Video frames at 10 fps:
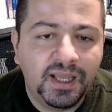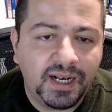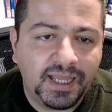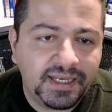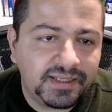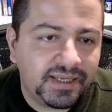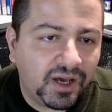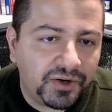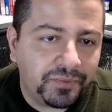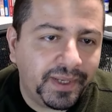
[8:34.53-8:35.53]
Legacy
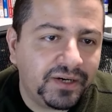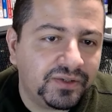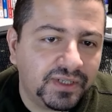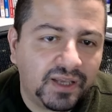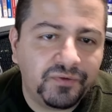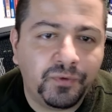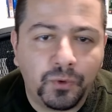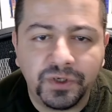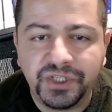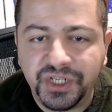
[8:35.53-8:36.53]
automakers like
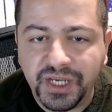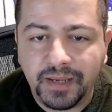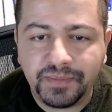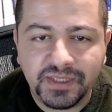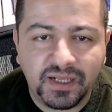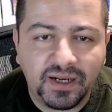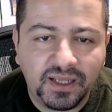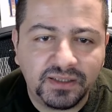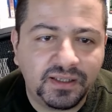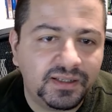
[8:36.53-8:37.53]
Ford, G M,
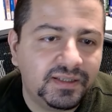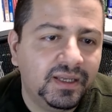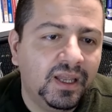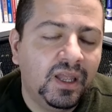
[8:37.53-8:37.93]
Stellantis,